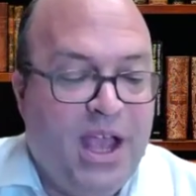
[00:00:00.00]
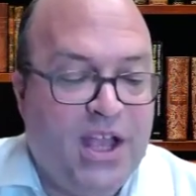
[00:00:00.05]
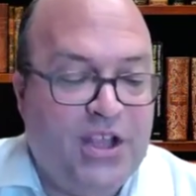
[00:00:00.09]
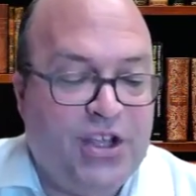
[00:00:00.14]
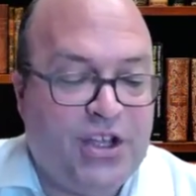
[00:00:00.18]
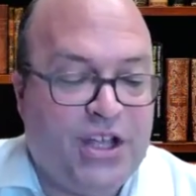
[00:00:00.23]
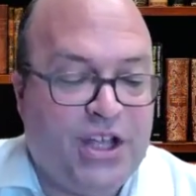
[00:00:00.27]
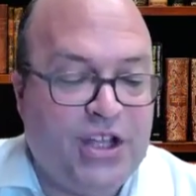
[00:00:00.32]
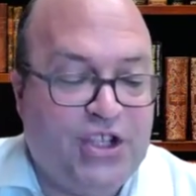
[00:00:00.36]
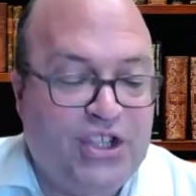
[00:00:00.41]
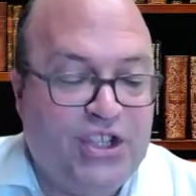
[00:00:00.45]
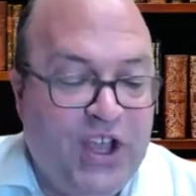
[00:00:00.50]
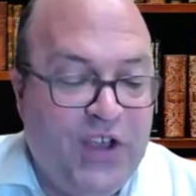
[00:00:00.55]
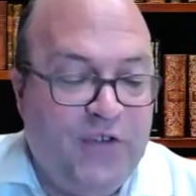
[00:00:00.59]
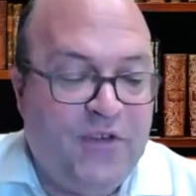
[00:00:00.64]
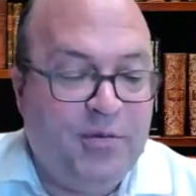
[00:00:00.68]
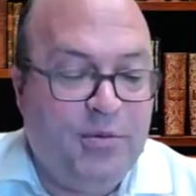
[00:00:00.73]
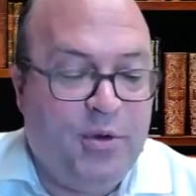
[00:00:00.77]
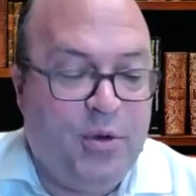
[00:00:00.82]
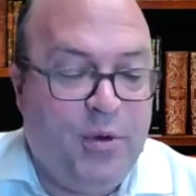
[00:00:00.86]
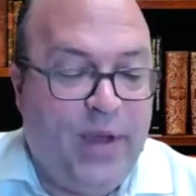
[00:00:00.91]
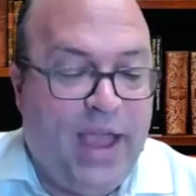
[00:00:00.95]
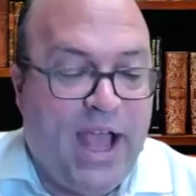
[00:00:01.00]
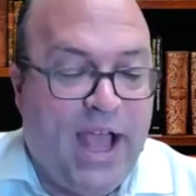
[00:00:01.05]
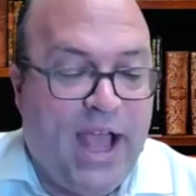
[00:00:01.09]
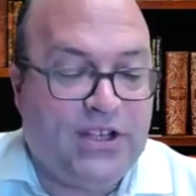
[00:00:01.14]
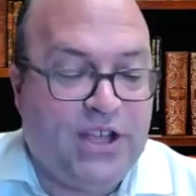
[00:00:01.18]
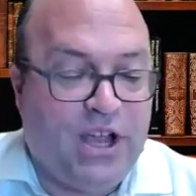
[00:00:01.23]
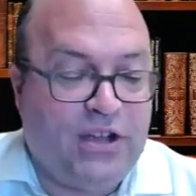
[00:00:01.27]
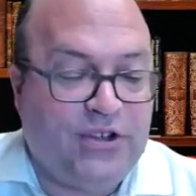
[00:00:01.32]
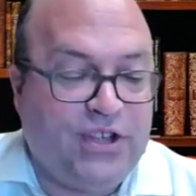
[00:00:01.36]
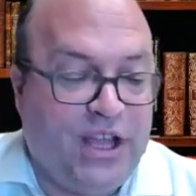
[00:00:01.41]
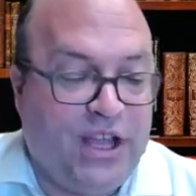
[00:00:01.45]
Is it conceivable, we
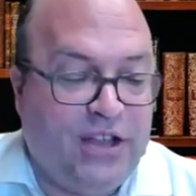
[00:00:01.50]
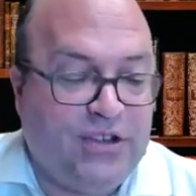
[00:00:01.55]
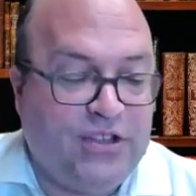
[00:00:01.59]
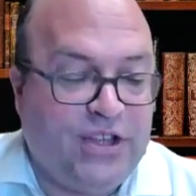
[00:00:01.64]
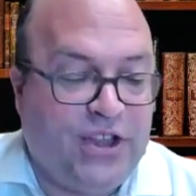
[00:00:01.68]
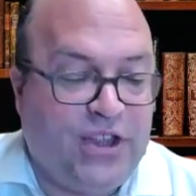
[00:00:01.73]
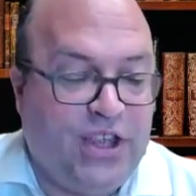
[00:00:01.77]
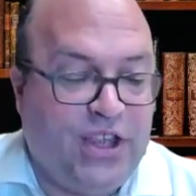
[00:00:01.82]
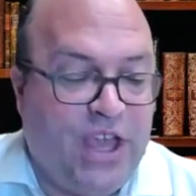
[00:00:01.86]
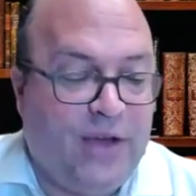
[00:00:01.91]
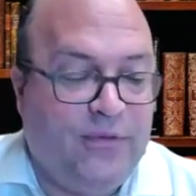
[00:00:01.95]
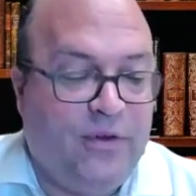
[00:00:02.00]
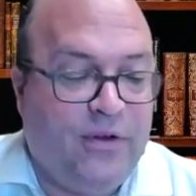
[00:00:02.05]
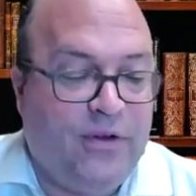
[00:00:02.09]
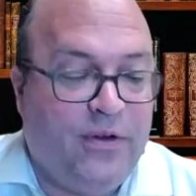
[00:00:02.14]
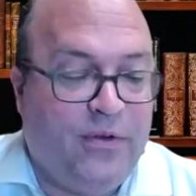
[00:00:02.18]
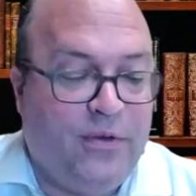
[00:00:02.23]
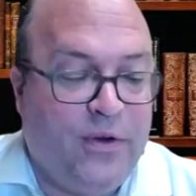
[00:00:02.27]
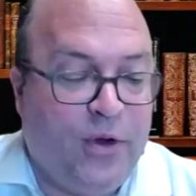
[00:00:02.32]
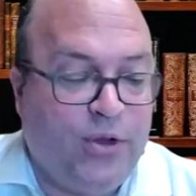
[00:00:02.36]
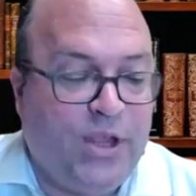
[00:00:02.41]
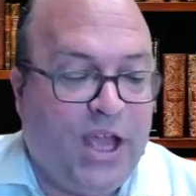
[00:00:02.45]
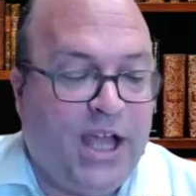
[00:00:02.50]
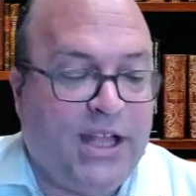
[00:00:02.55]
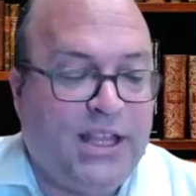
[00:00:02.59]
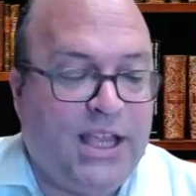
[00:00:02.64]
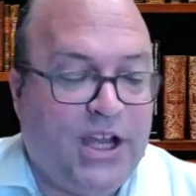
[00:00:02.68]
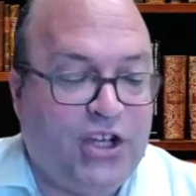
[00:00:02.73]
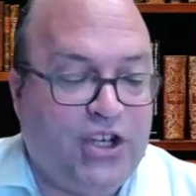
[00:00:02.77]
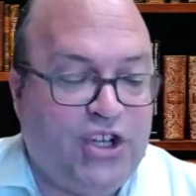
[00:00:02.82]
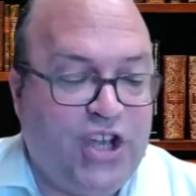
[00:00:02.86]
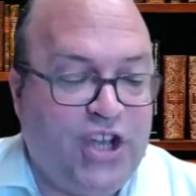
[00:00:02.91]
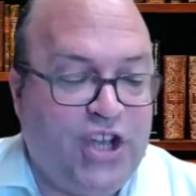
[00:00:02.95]
ask ourselves, that the avodat
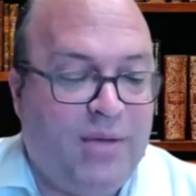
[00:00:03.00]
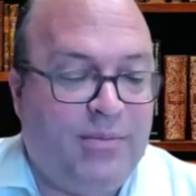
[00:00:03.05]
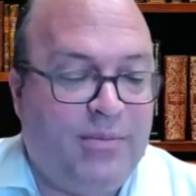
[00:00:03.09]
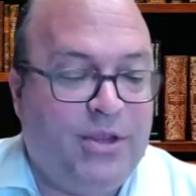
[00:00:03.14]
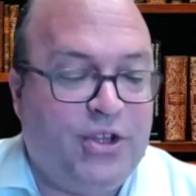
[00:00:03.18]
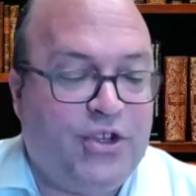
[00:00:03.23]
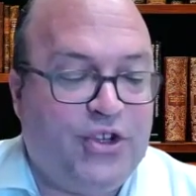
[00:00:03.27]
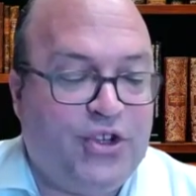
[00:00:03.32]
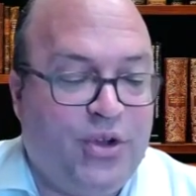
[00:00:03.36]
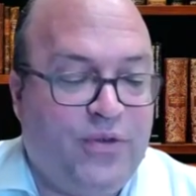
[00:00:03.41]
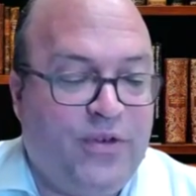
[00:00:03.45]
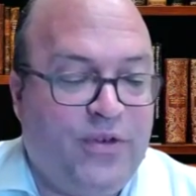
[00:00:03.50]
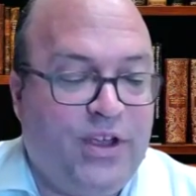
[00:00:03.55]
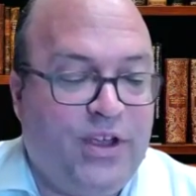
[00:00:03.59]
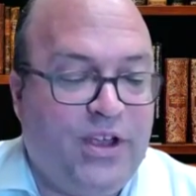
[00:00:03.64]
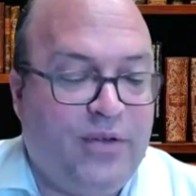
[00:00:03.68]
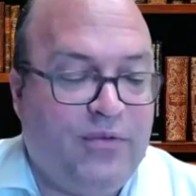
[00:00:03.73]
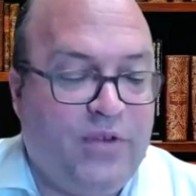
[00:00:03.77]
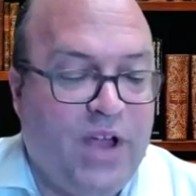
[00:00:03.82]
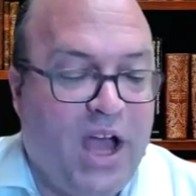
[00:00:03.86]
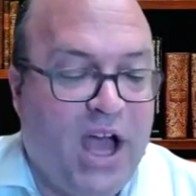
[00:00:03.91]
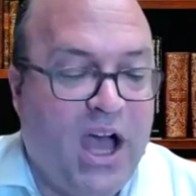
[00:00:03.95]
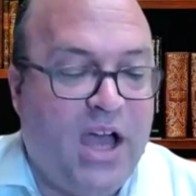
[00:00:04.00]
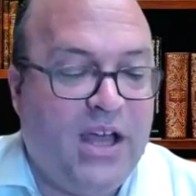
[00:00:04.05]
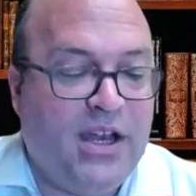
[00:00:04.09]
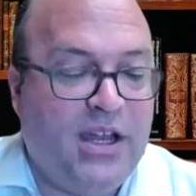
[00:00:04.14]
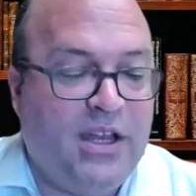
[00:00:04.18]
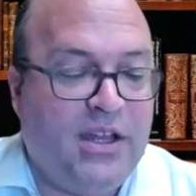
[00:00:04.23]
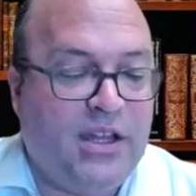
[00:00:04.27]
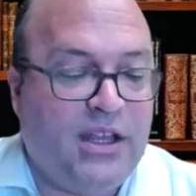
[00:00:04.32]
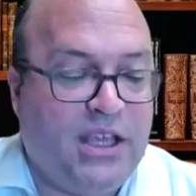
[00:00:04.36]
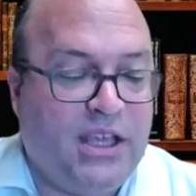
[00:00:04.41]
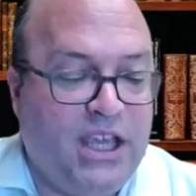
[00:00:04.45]
Hashem, the serving of God,
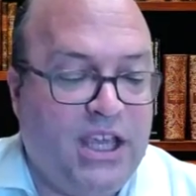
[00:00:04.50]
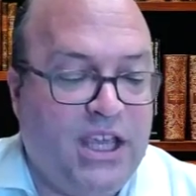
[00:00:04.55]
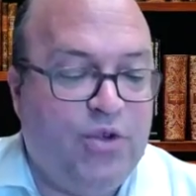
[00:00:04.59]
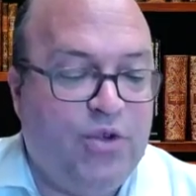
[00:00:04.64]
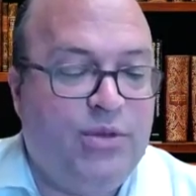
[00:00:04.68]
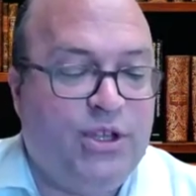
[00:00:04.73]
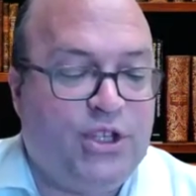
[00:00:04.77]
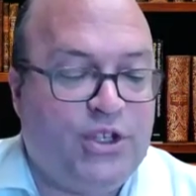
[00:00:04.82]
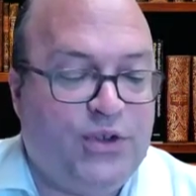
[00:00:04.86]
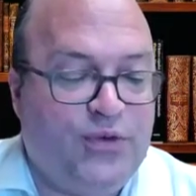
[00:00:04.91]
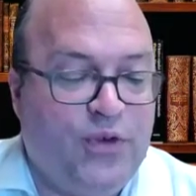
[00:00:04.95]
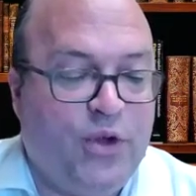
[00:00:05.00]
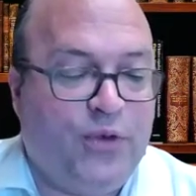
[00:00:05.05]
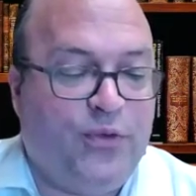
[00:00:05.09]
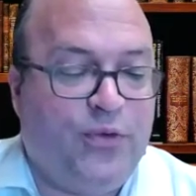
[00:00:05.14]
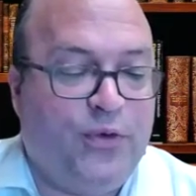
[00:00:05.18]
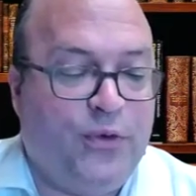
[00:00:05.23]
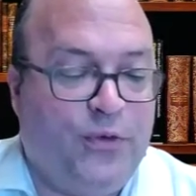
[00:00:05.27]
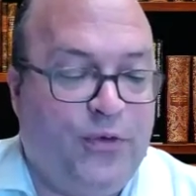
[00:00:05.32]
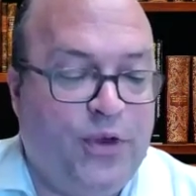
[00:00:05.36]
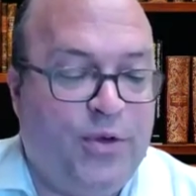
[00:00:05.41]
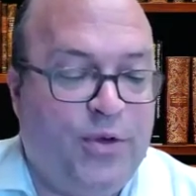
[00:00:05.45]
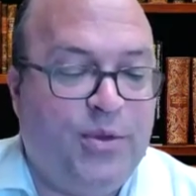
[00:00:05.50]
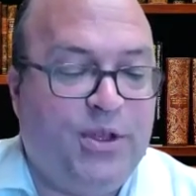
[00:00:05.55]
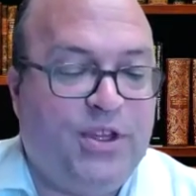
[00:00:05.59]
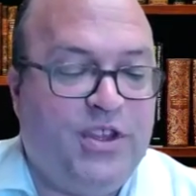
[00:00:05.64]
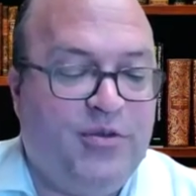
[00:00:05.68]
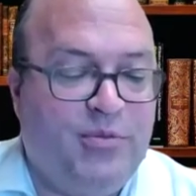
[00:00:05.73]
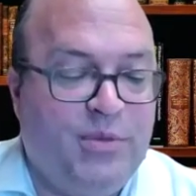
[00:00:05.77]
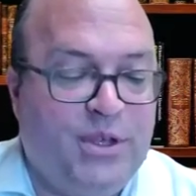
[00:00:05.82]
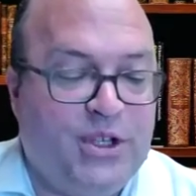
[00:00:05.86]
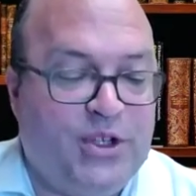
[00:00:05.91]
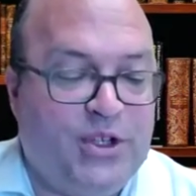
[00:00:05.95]
and the kiyum mitzvot, fulfillment
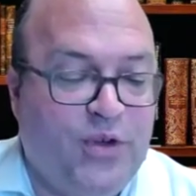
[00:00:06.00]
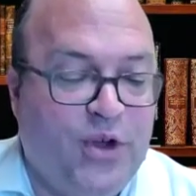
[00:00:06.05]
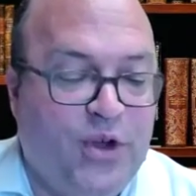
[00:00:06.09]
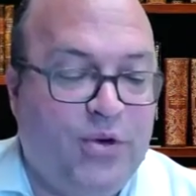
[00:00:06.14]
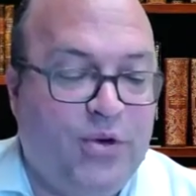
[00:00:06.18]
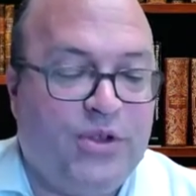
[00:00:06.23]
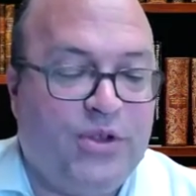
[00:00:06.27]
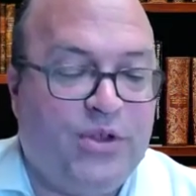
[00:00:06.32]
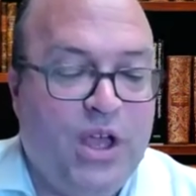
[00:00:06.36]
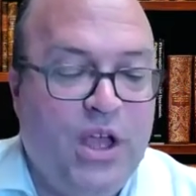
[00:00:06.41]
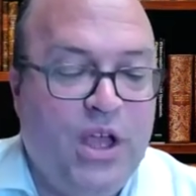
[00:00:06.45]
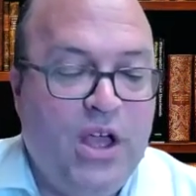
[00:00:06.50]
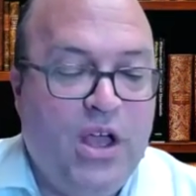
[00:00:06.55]
of mitzvot,